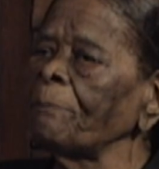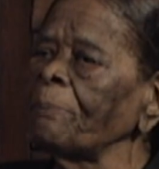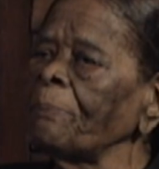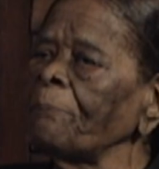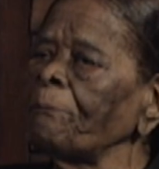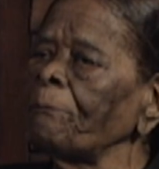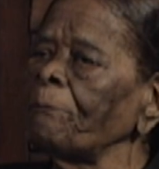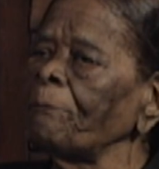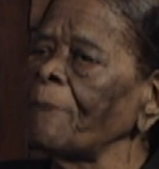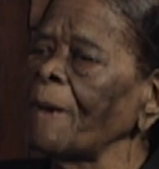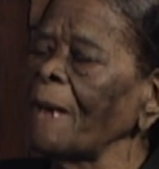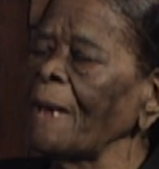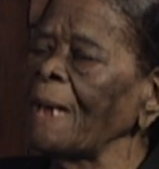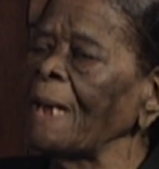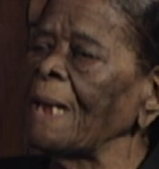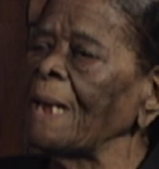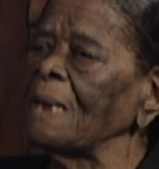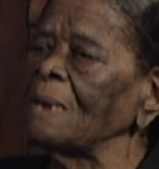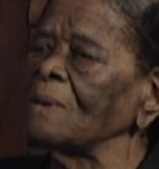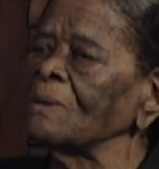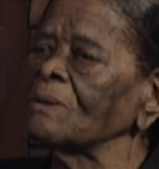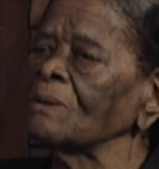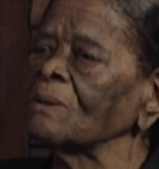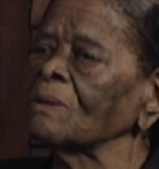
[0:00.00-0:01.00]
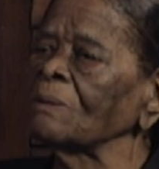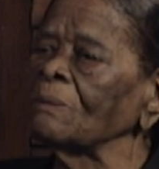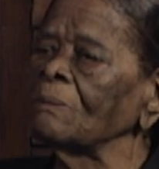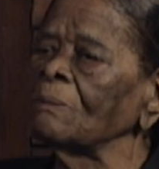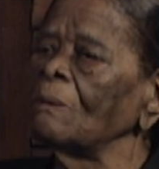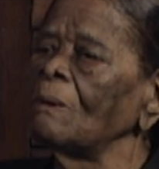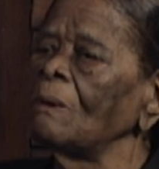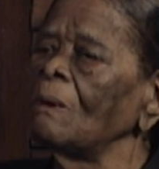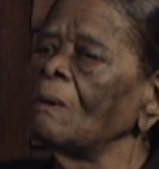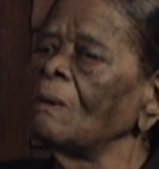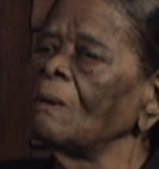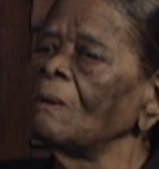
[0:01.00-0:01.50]
path,
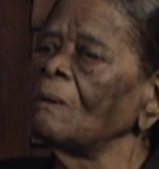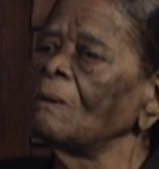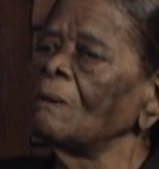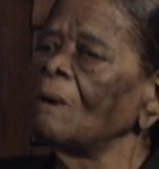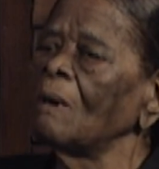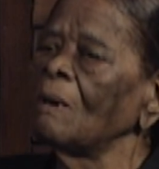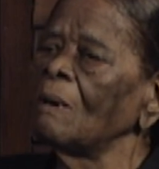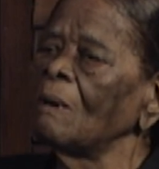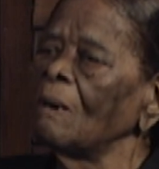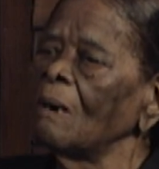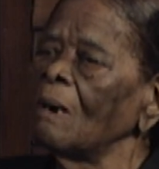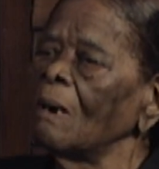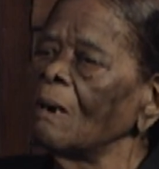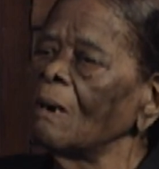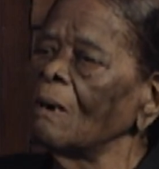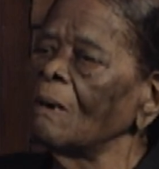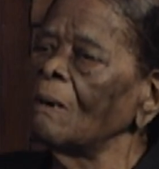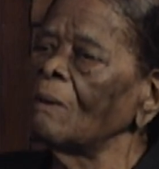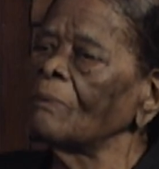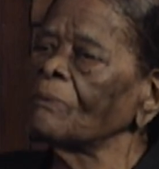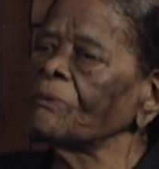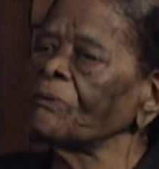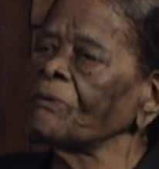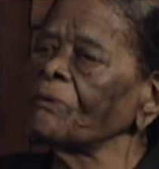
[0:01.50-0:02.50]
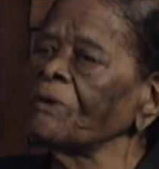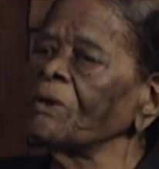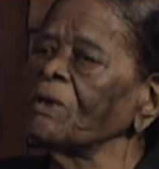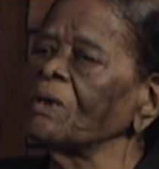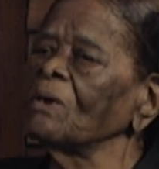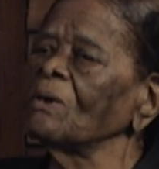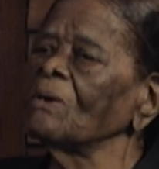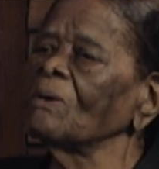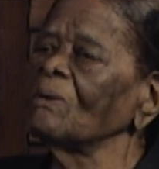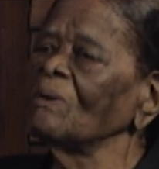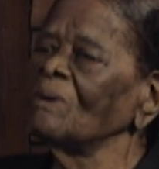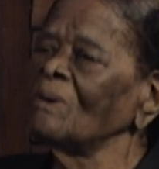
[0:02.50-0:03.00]
a trail
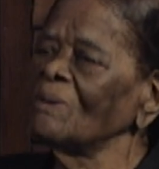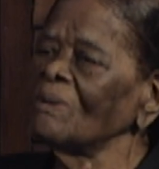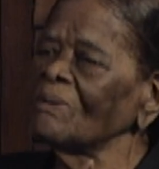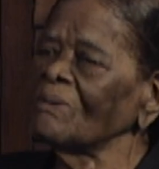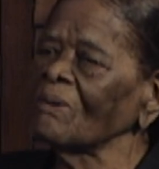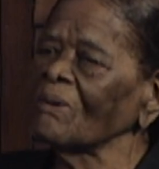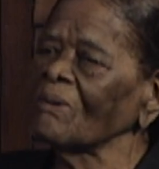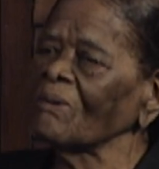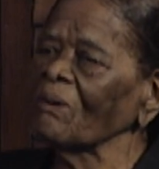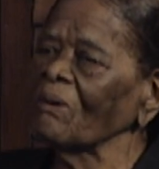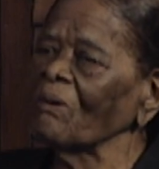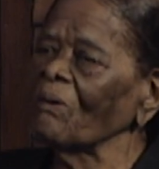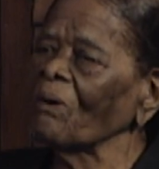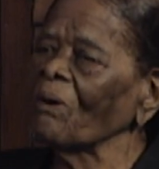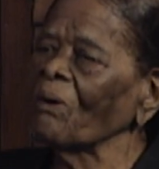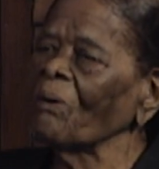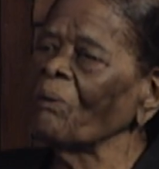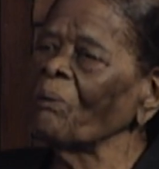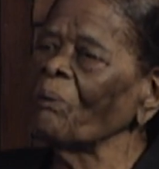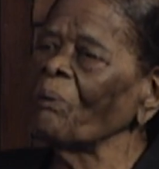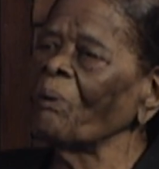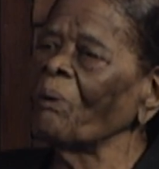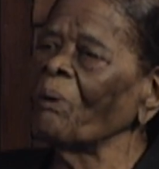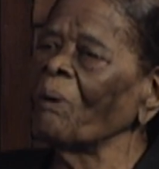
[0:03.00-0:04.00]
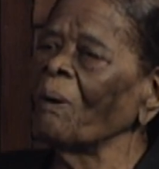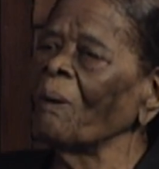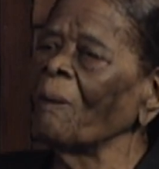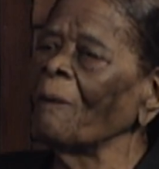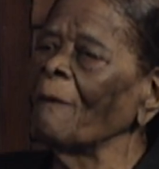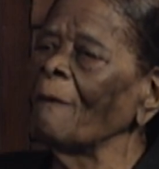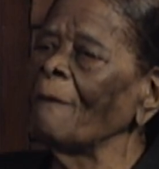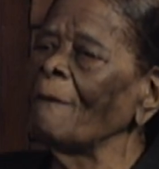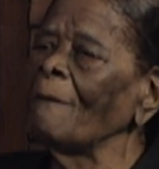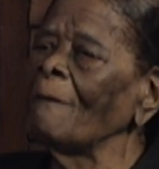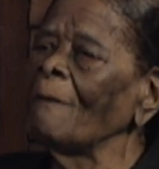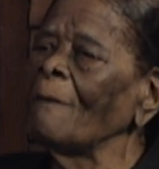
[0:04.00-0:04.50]
to go on.
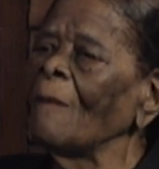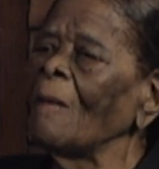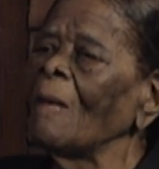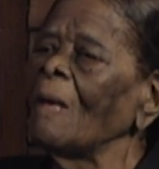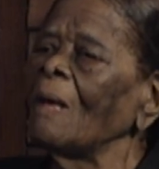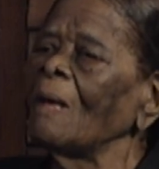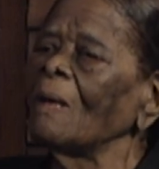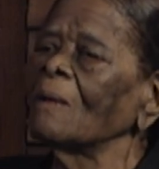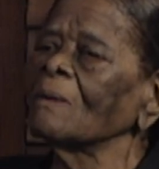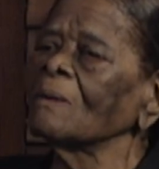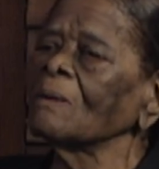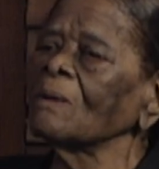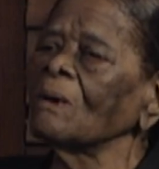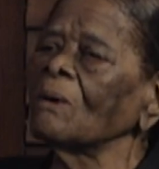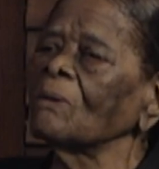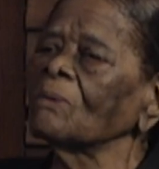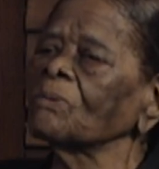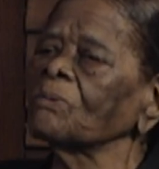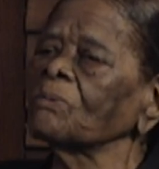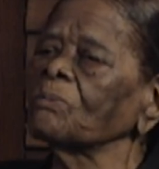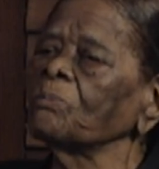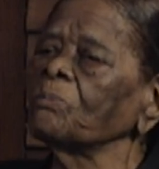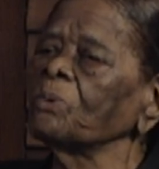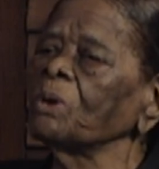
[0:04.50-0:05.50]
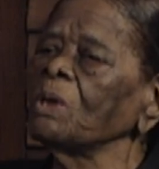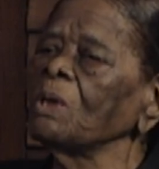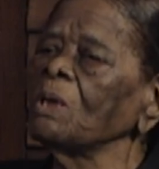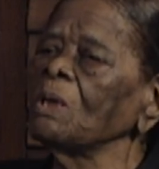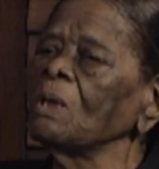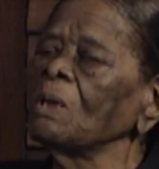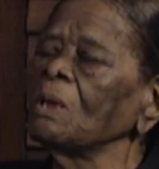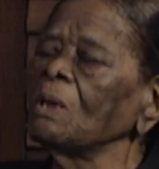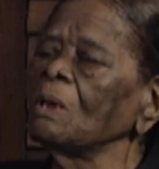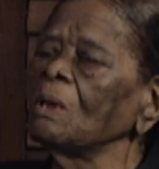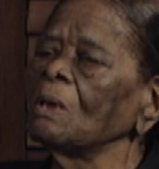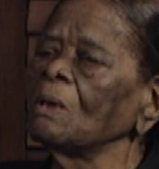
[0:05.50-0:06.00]
Because
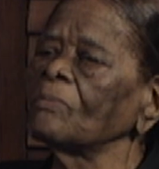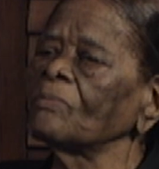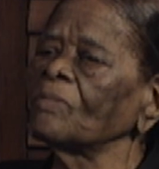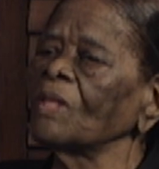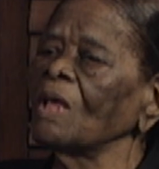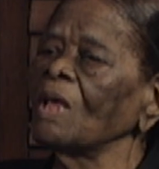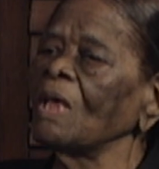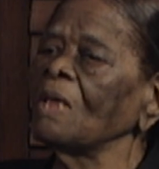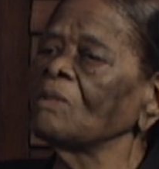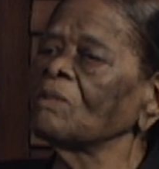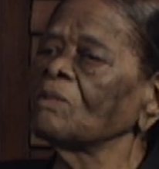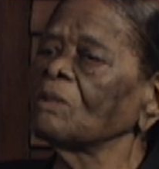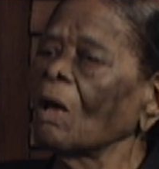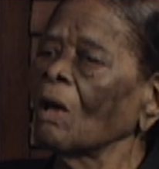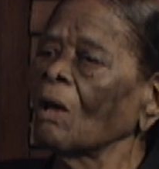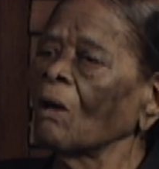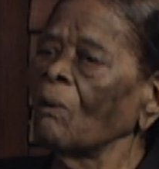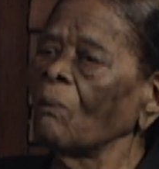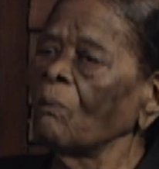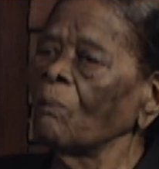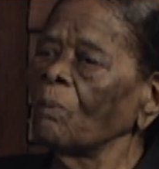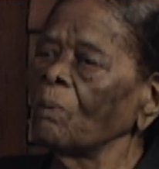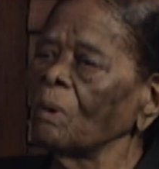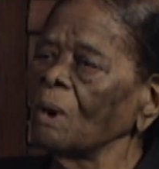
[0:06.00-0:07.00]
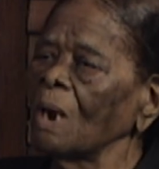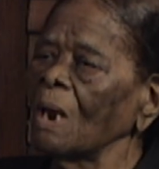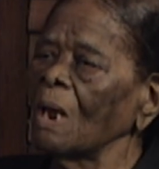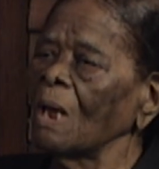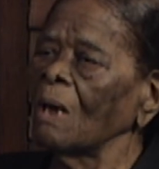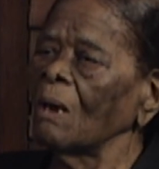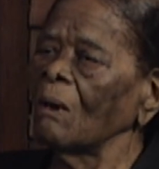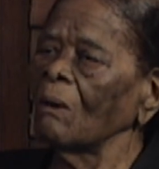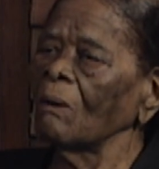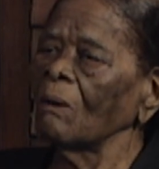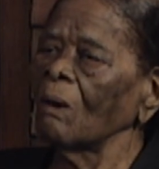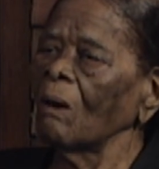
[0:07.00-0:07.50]
things are going down.
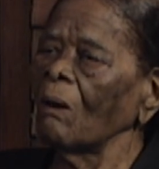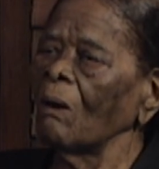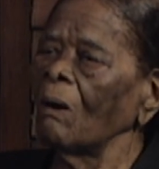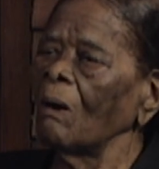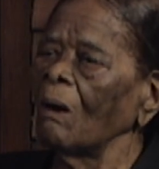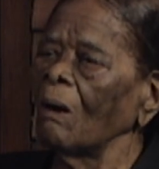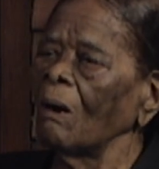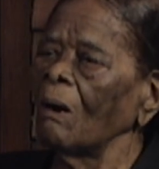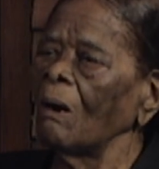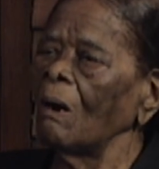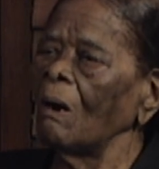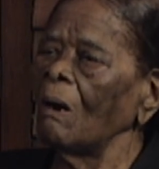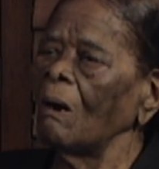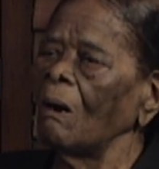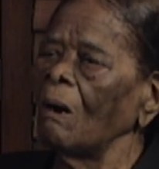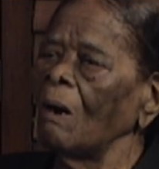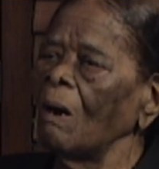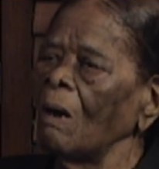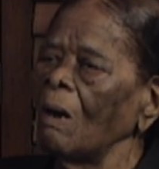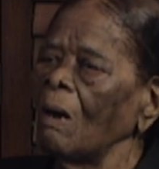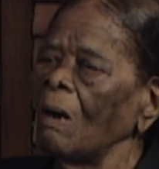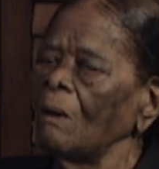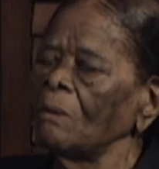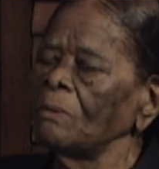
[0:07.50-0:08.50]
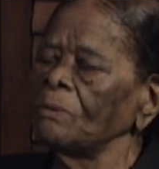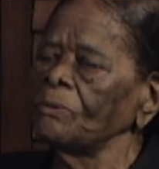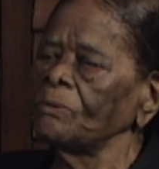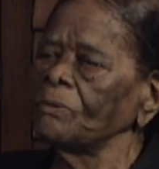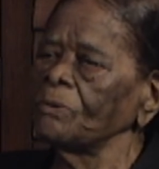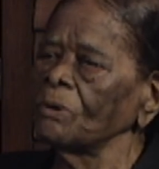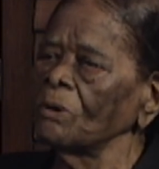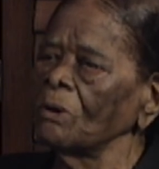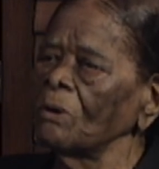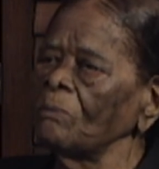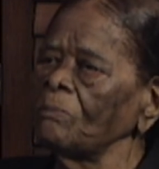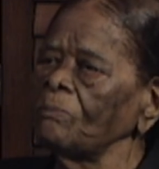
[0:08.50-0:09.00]

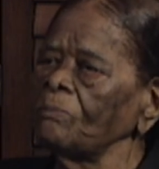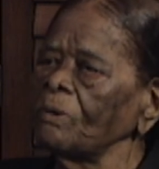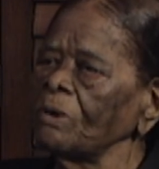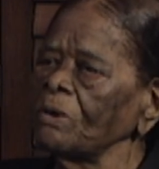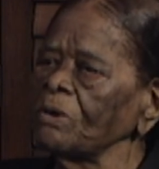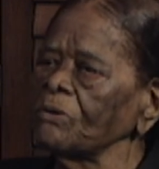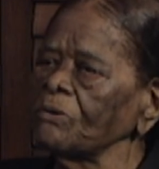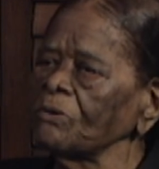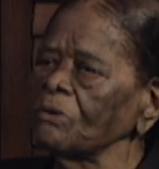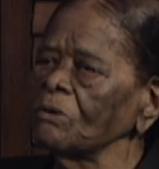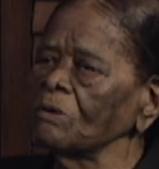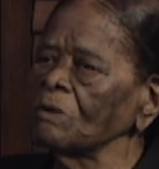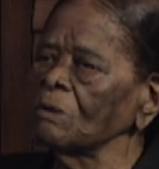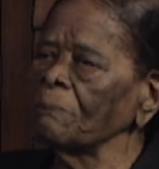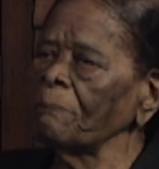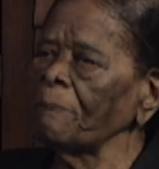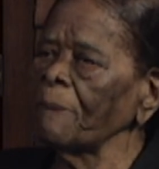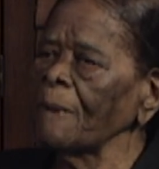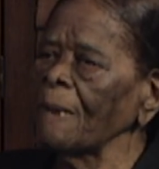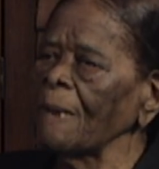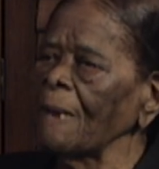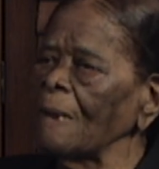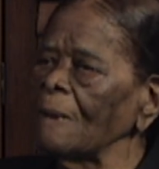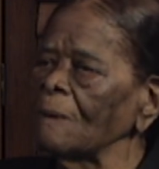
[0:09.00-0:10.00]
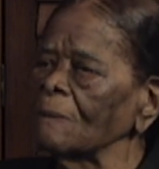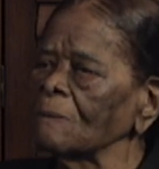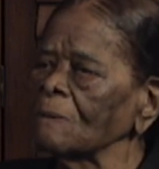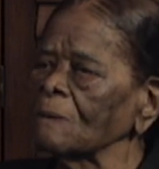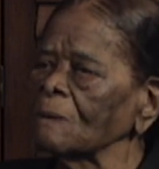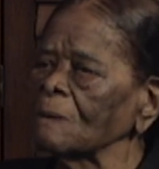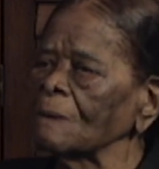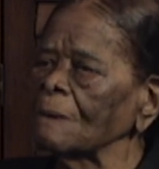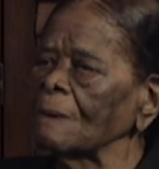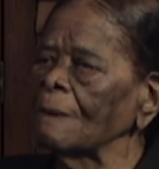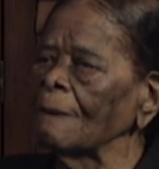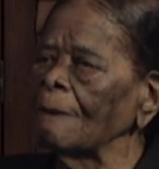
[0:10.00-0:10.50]
Generations are past,
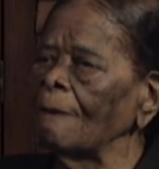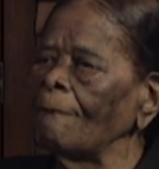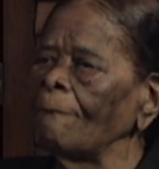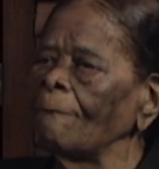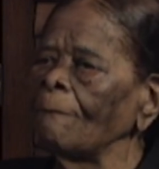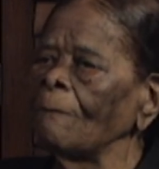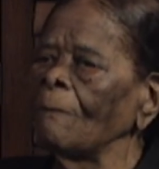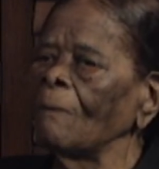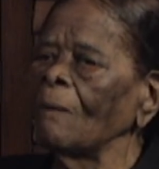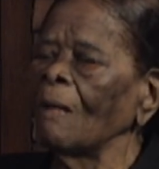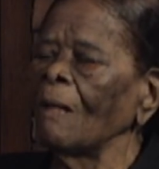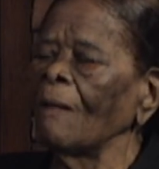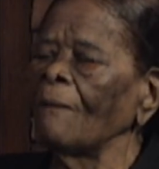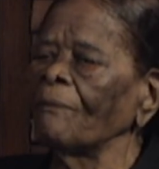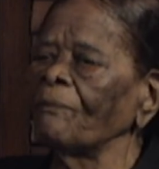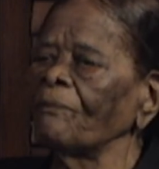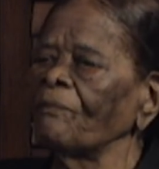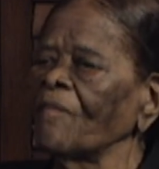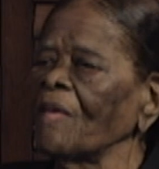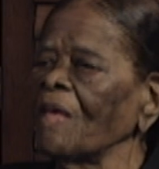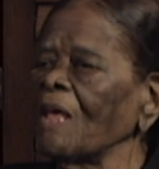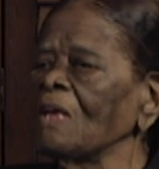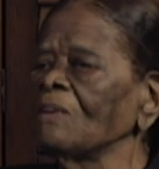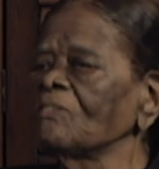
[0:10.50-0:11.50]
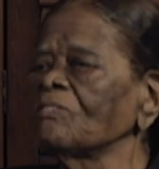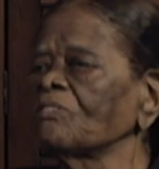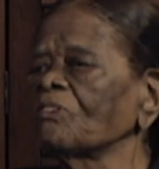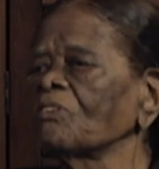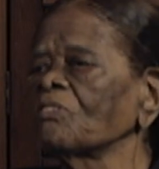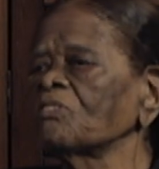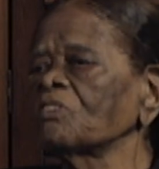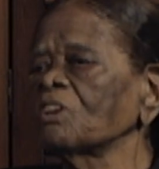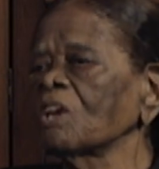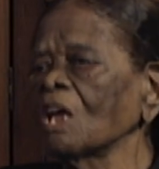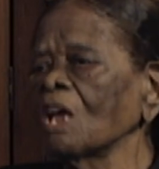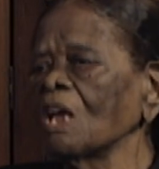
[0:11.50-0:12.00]
and things are
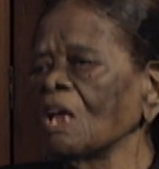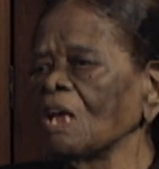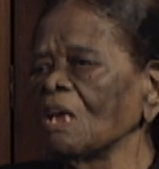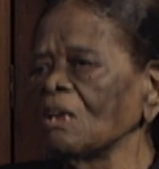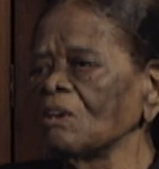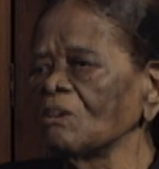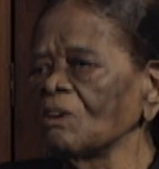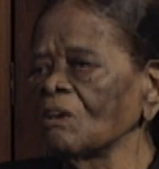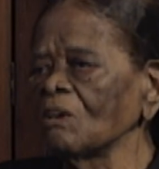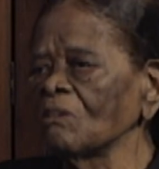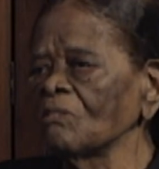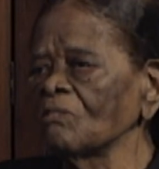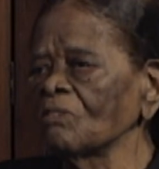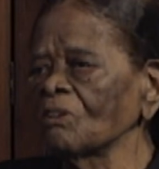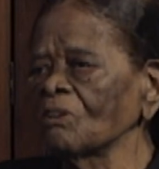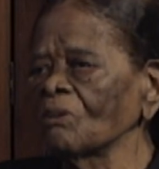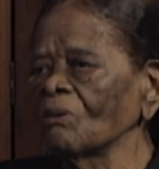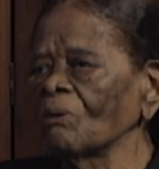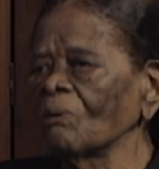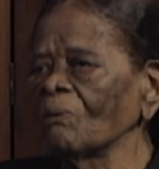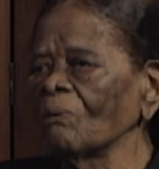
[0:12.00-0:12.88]
changing. So,